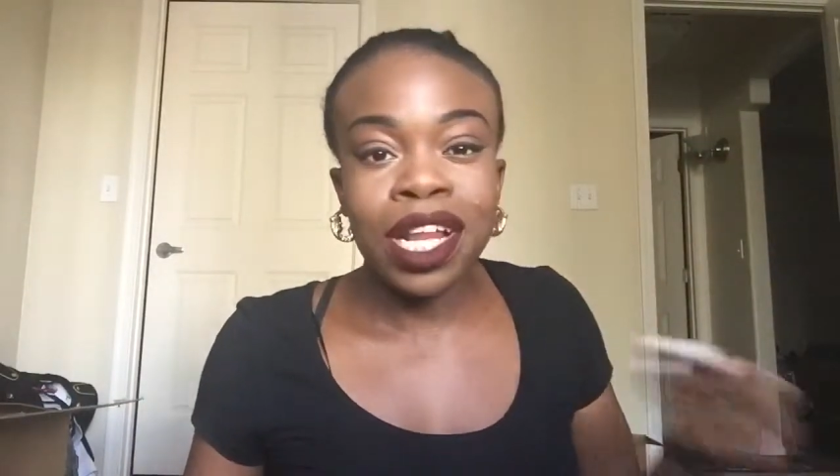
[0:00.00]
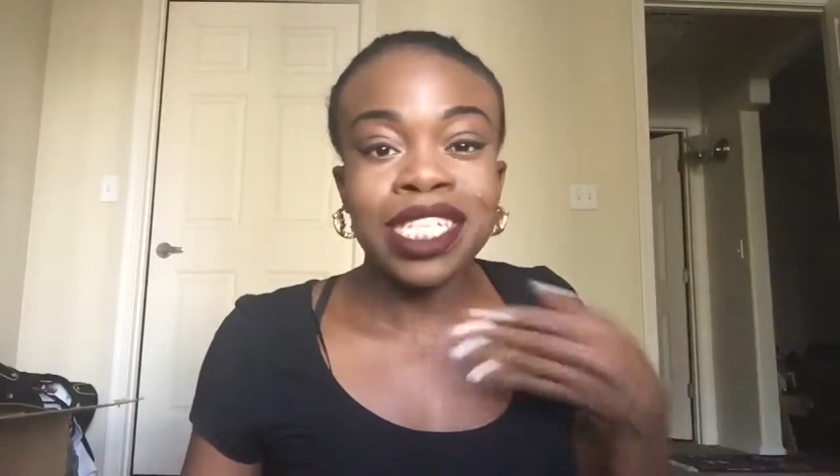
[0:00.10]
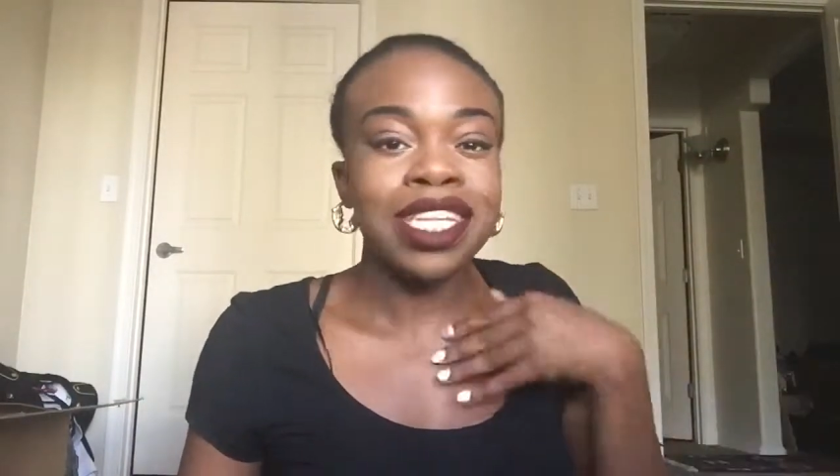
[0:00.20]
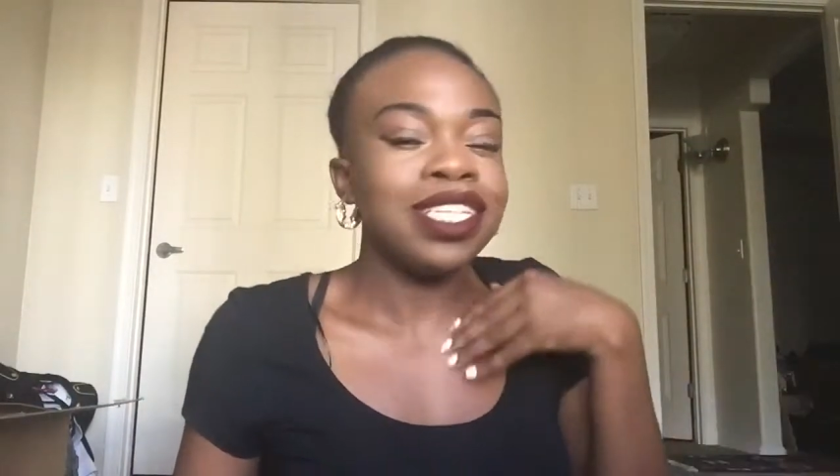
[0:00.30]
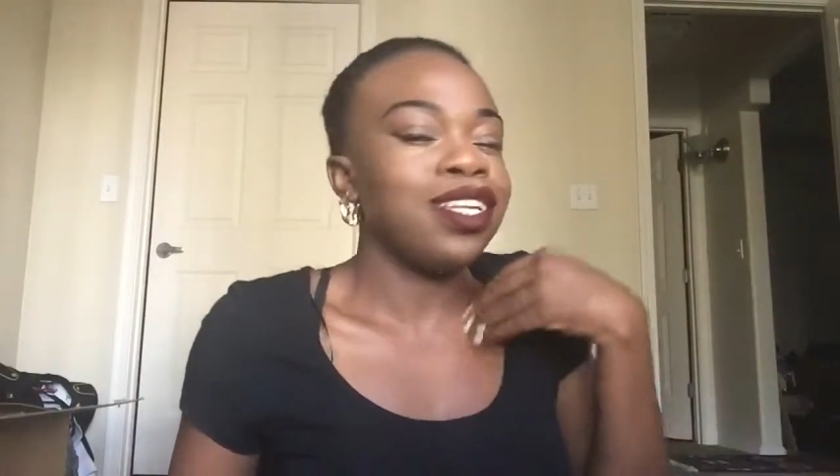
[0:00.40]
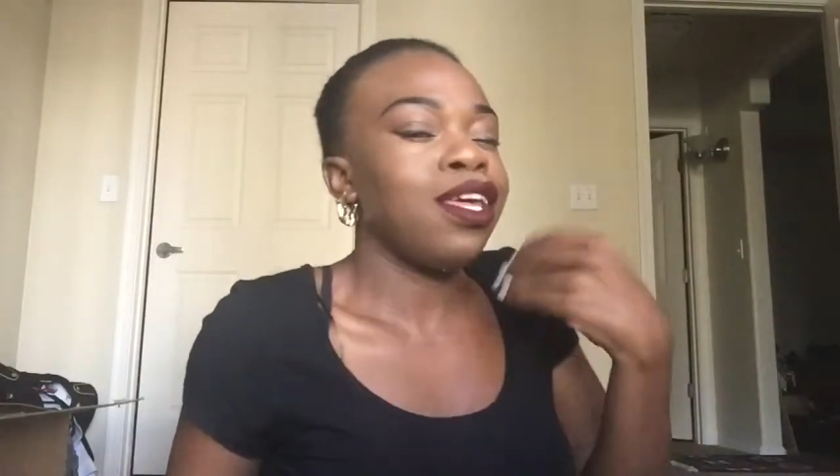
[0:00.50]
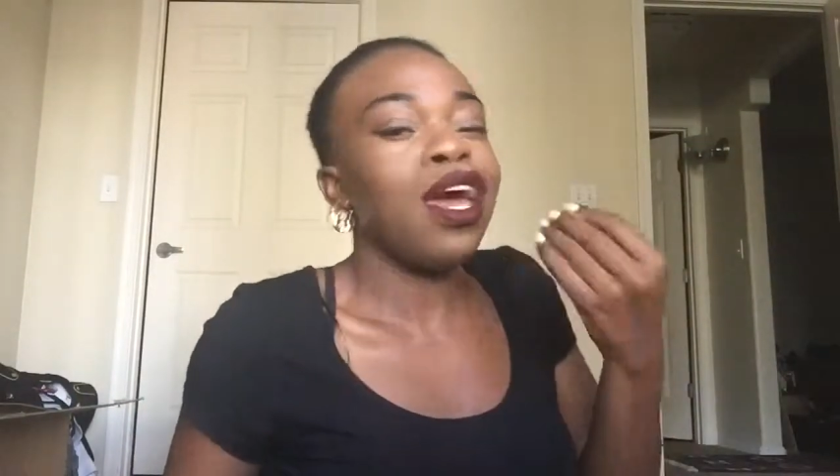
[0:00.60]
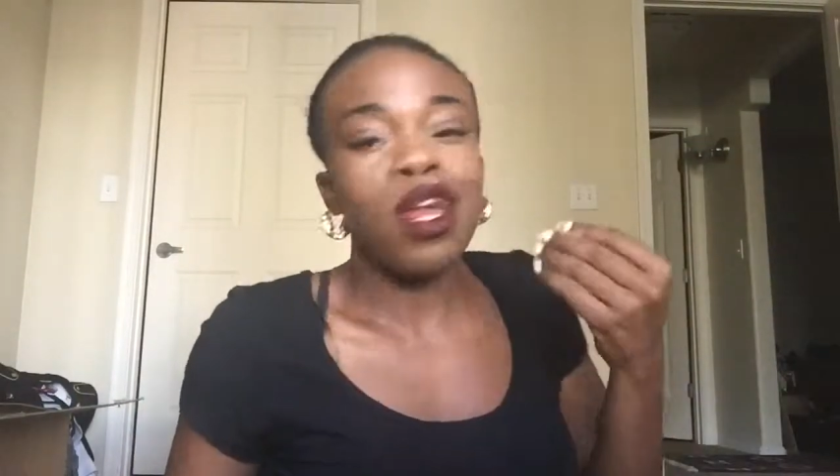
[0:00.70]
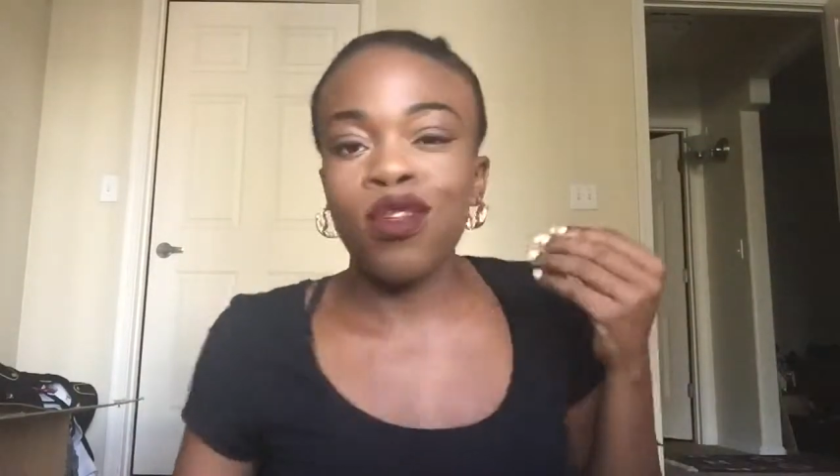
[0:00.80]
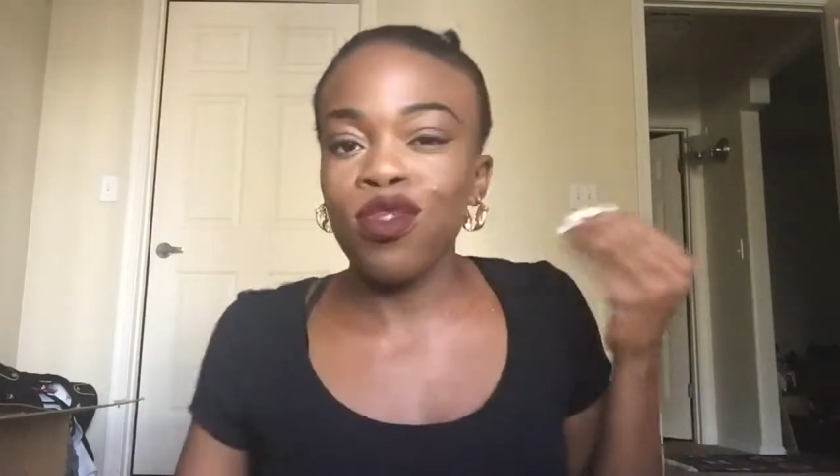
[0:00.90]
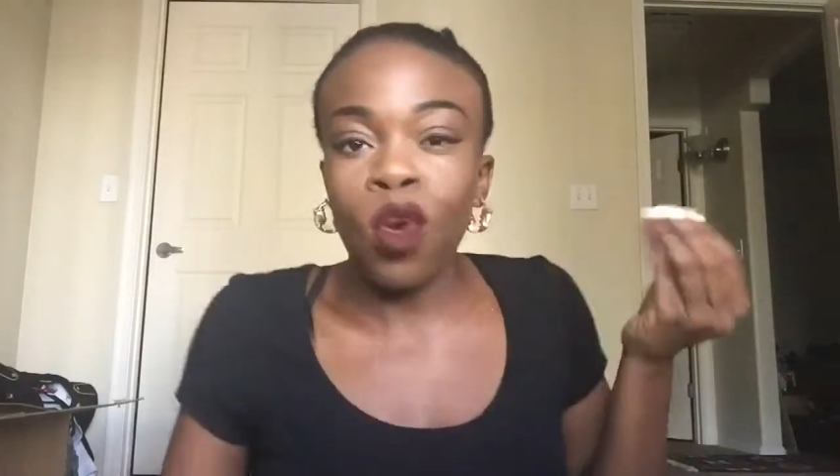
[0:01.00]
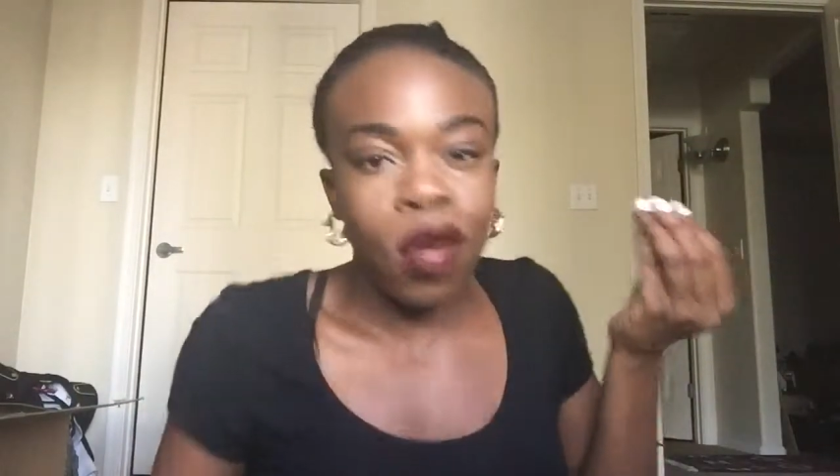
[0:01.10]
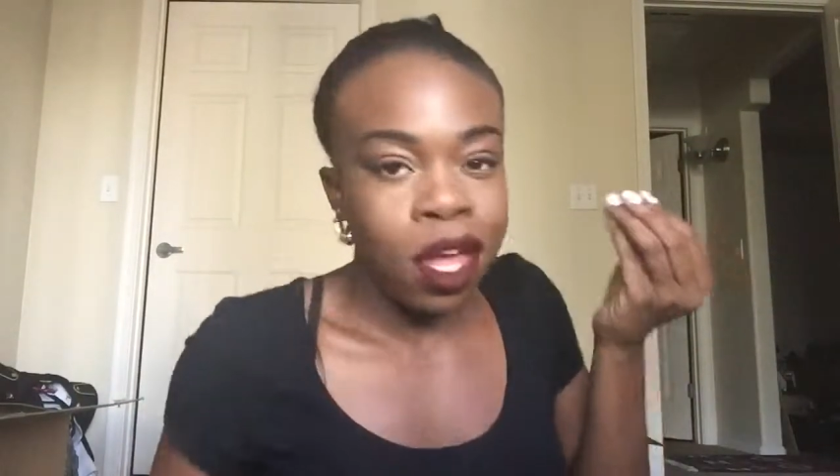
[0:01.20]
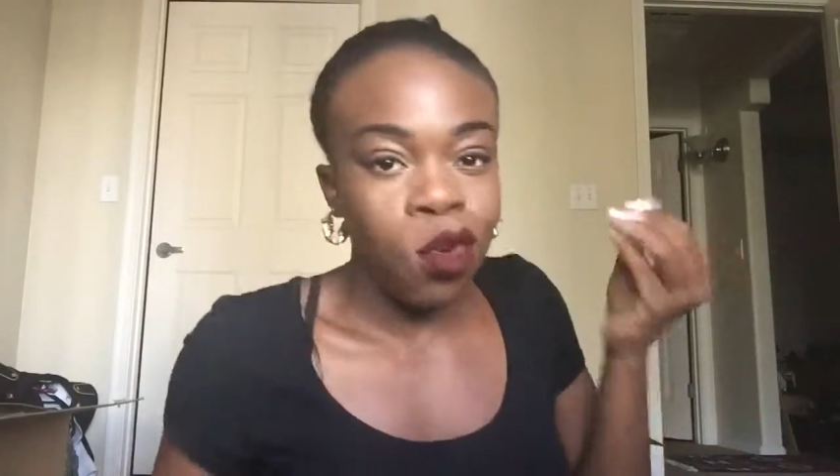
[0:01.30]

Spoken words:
Let's just get into it,